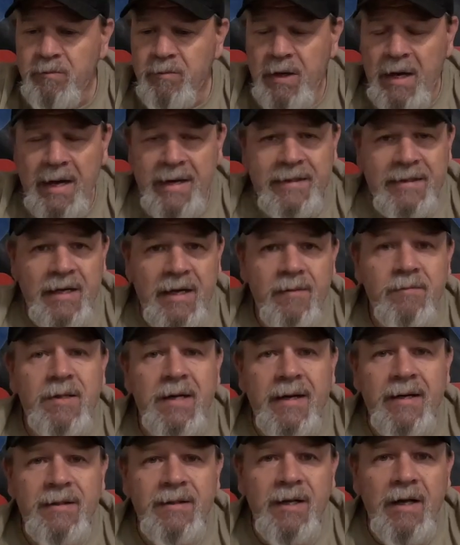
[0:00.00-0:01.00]
9 times
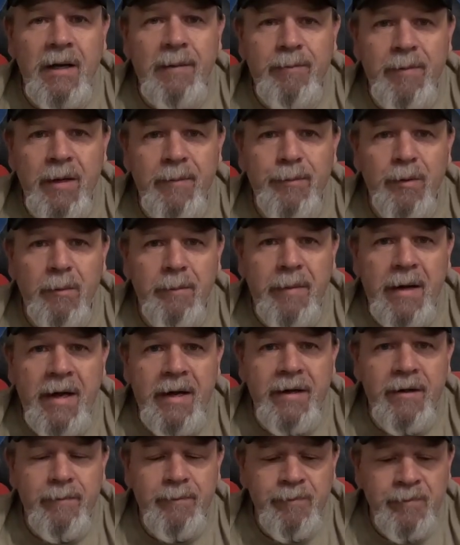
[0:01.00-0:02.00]
out of 10, people
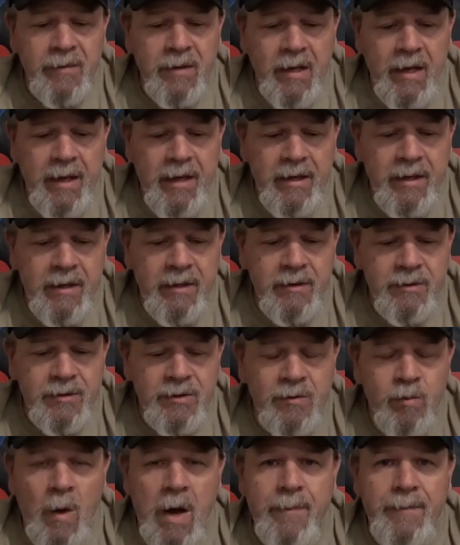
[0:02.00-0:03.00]
buy them,
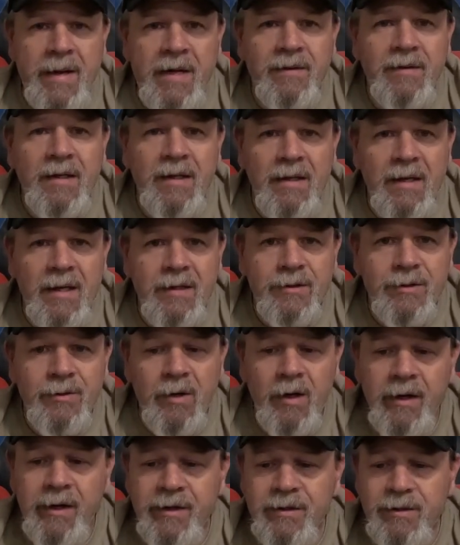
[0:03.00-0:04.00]
swap out the
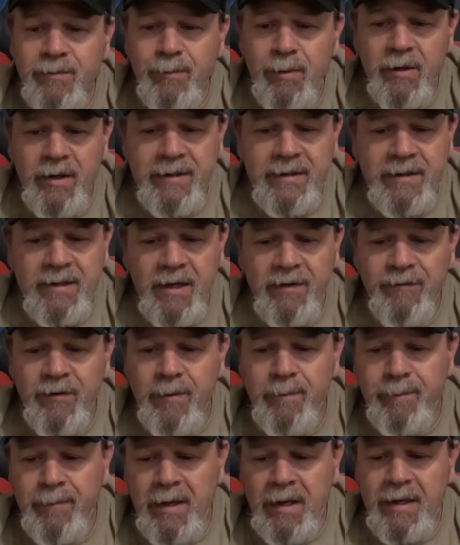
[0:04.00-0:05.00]
electronics, put a
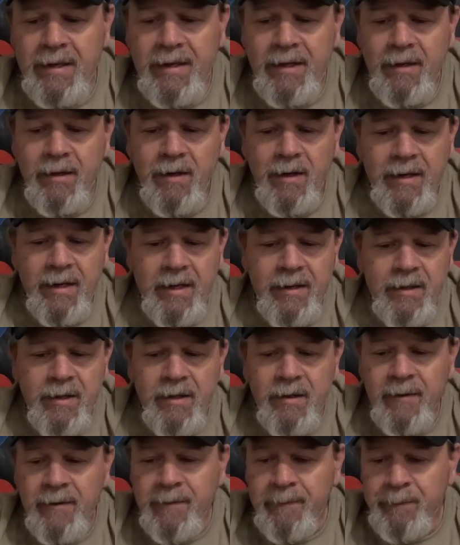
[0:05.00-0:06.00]
different body on it,
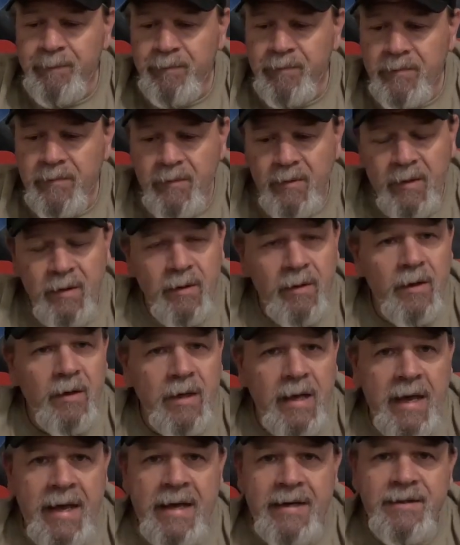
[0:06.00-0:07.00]

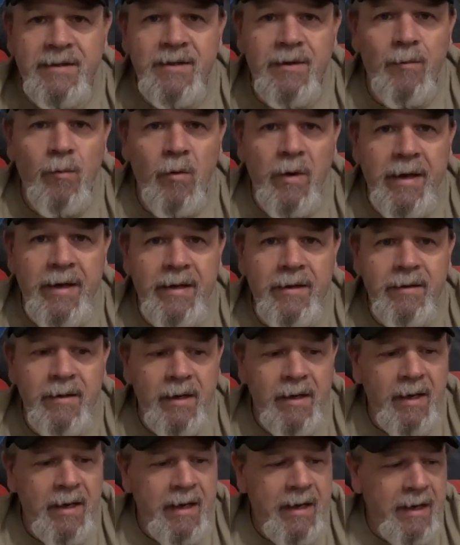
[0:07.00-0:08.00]
add some weight,
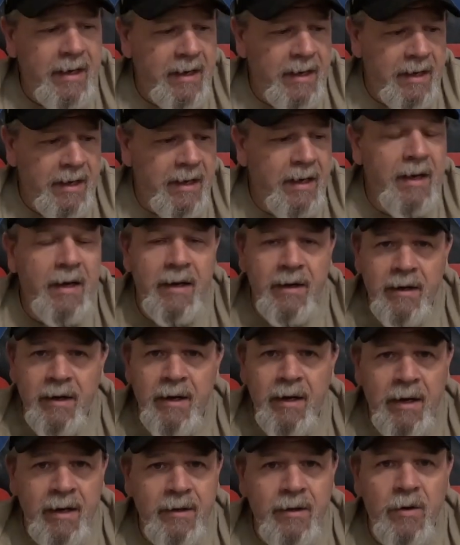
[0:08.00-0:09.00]

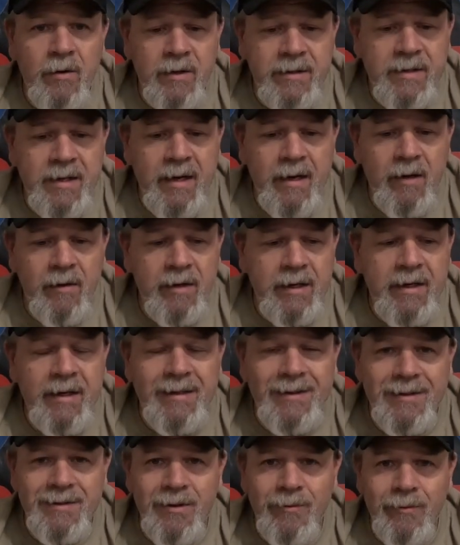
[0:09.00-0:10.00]
and go to town. And
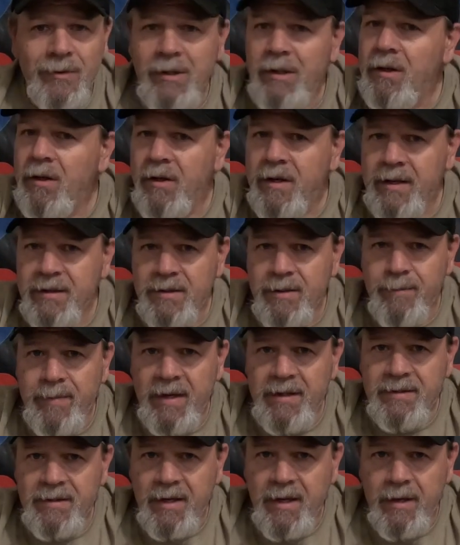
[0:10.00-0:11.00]
it doesn't really look as a
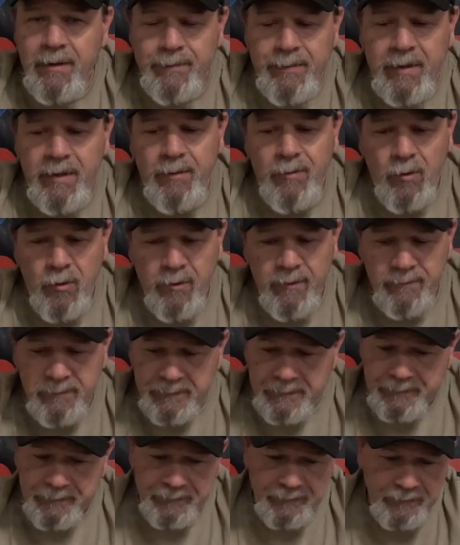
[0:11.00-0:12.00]
base camp anymore.
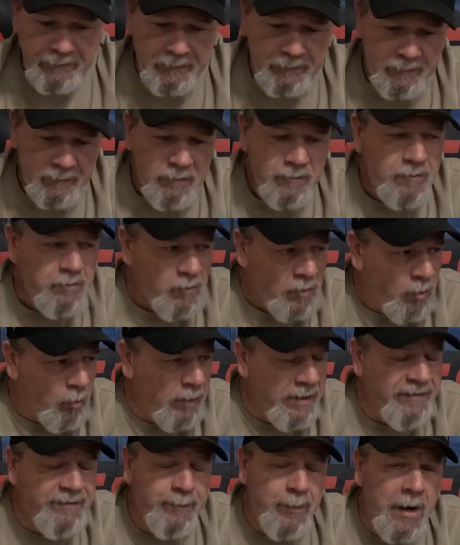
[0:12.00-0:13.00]

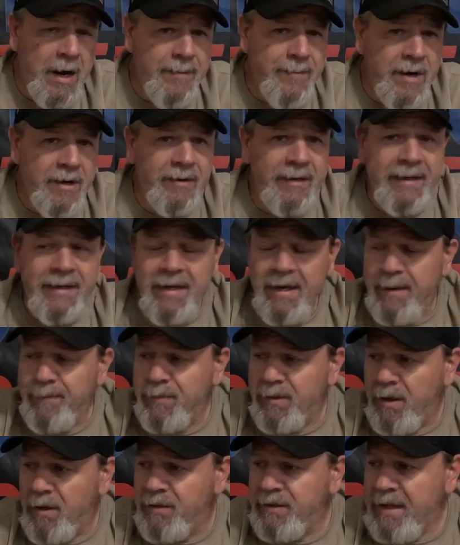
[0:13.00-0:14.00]
We've primarily
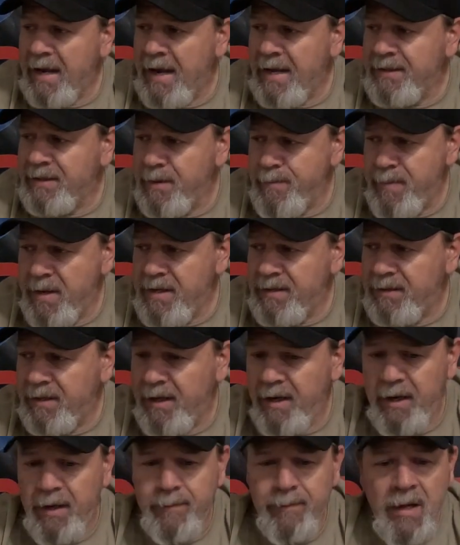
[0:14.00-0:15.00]
kept ours as a base
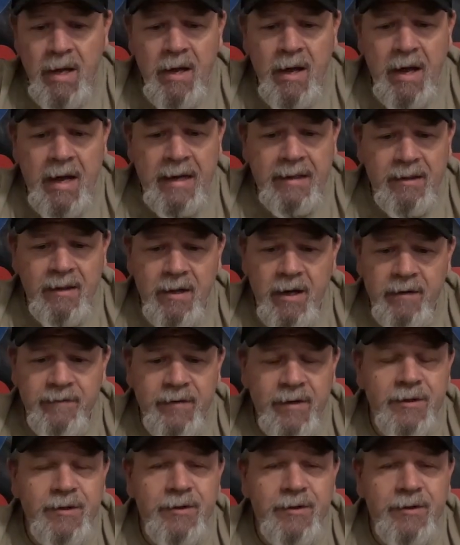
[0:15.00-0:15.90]
camp. I love